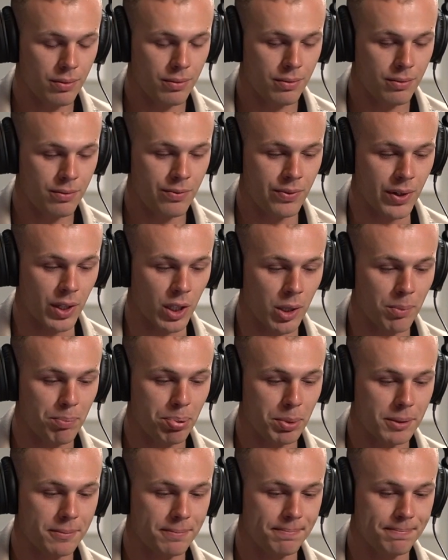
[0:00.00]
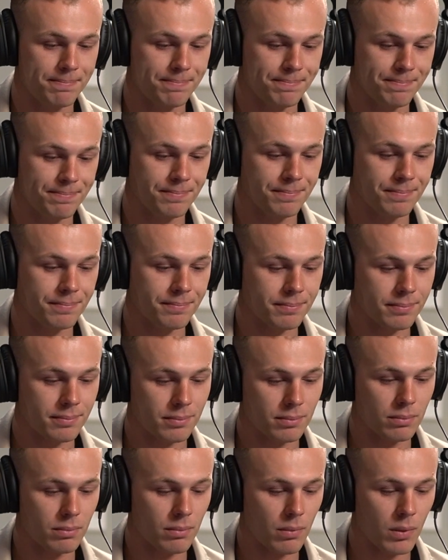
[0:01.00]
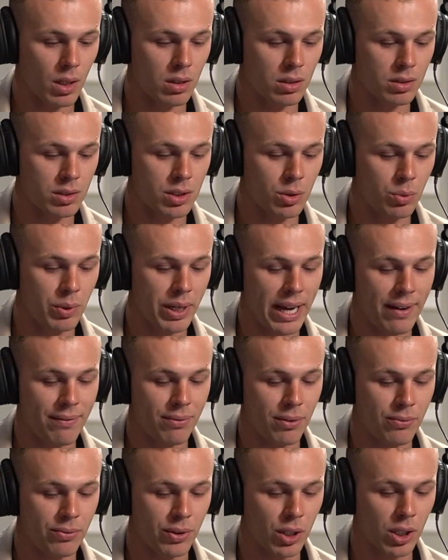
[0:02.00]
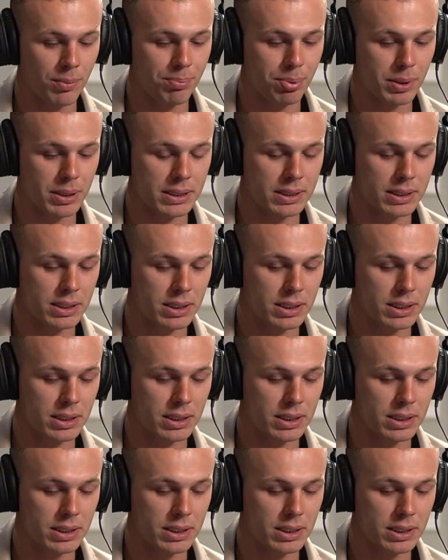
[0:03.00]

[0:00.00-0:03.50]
Philip. Uh, Philip. Let's see what we got for Philip.